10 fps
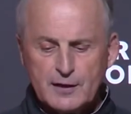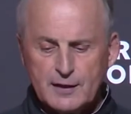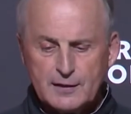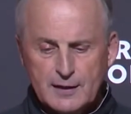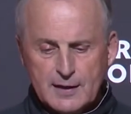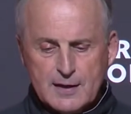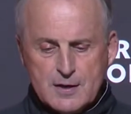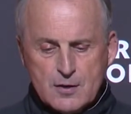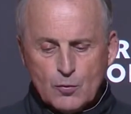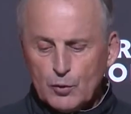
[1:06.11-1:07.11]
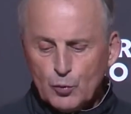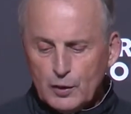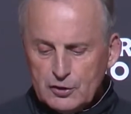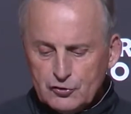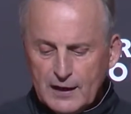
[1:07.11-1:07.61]
And what
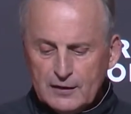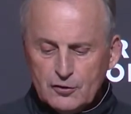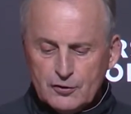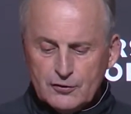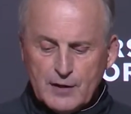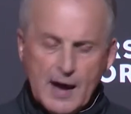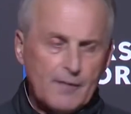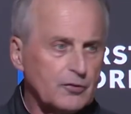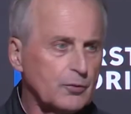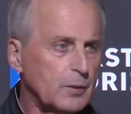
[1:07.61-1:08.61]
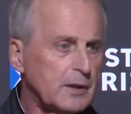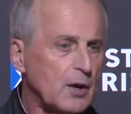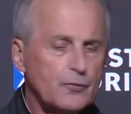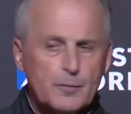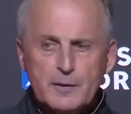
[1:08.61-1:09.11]
really changes is obviously we
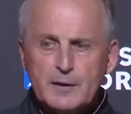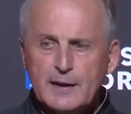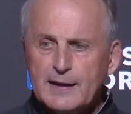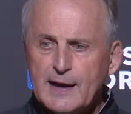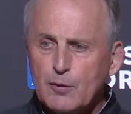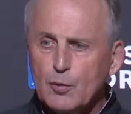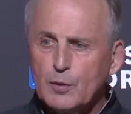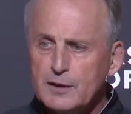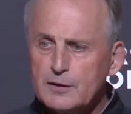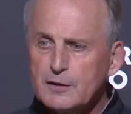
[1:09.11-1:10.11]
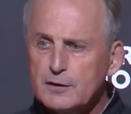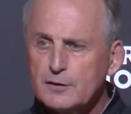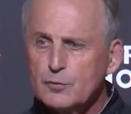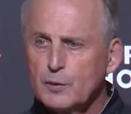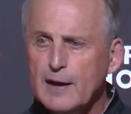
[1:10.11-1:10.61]
go from the eight-hour week to the
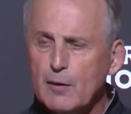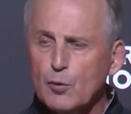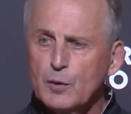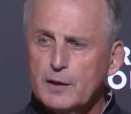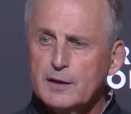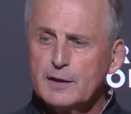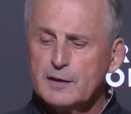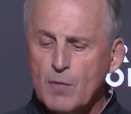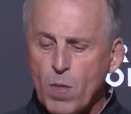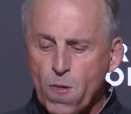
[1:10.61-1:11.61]
twenty-hour week, and